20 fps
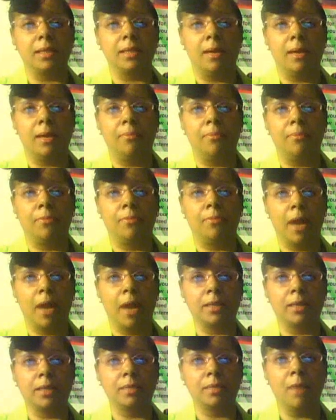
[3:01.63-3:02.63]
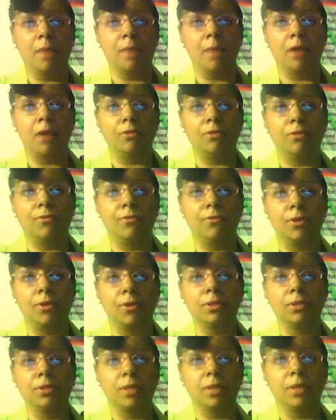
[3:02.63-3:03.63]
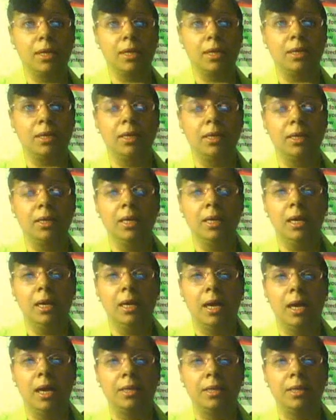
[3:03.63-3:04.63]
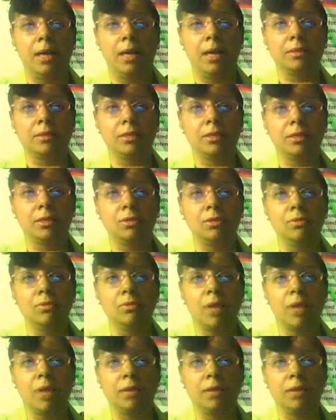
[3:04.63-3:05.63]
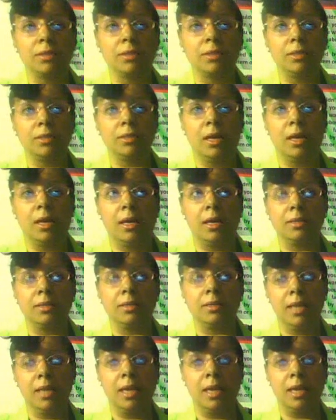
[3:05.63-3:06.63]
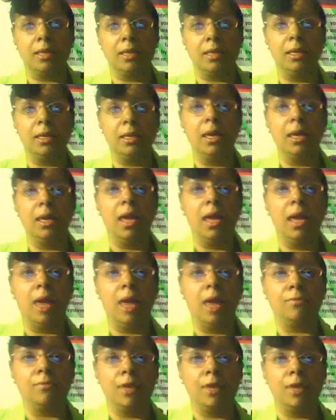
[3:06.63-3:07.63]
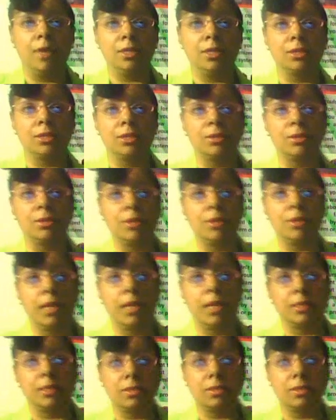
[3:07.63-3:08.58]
uh, practice model, first uh, announced in two thousand ten and registered as a